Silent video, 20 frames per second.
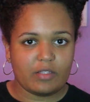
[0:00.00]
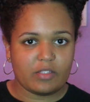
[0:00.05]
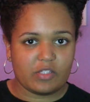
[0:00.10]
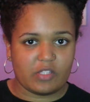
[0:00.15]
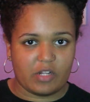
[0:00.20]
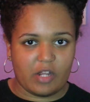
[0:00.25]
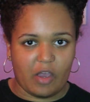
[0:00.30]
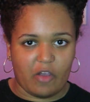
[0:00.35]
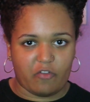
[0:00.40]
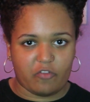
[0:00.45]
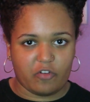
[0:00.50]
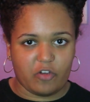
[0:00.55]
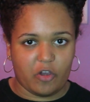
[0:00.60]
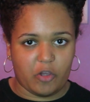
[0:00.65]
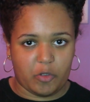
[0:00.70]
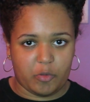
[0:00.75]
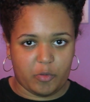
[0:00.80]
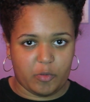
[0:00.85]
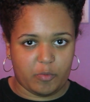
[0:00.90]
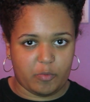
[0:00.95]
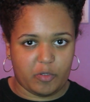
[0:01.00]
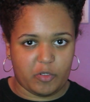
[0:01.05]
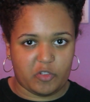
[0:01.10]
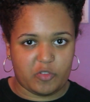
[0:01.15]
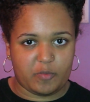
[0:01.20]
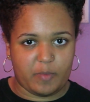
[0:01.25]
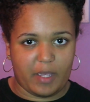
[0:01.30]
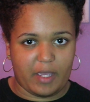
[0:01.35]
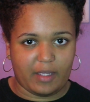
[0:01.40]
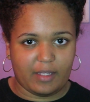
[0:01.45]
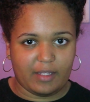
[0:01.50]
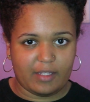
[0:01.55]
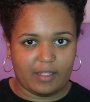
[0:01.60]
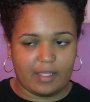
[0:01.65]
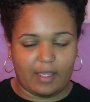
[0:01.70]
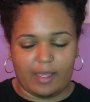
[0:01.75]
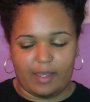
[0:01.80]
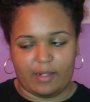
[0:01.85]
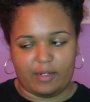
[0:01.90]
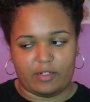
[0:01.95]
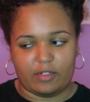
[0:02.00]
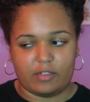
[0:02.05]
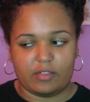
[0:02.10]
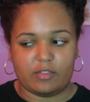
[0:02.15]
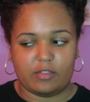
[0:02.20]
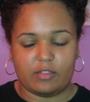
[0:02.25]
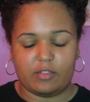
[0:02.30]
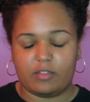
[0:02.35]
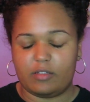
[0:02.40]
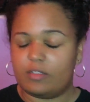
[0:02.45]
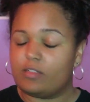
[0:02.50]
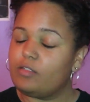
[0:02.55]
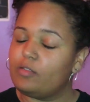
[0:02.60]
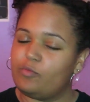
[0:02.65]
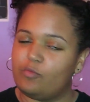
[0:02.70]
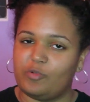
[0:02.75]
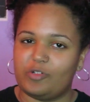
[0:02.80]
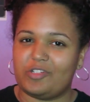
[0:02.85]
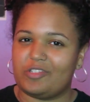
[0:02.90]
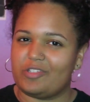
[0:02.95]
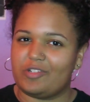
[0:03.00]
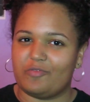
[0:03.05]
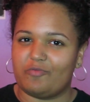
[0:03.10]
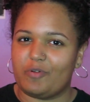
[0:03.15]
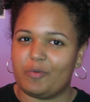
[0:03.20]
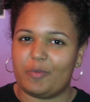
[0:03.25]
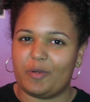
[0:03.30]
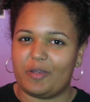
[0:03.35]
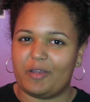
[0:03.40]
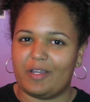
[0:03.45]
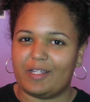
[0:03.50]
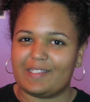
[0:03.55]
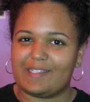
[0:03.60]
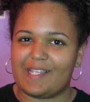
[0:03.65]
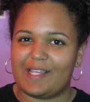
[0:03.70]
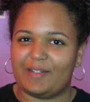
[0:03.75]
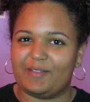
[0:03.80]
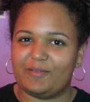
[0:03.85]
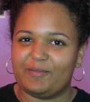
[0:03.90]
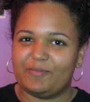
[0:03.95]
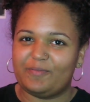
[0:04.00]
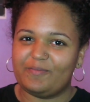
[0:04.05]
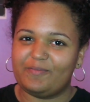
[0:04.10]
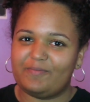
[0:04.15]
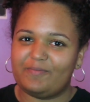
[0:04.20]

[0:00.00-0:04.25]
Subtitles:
So now I've cut open Po's back and we're just going to rip her guts out.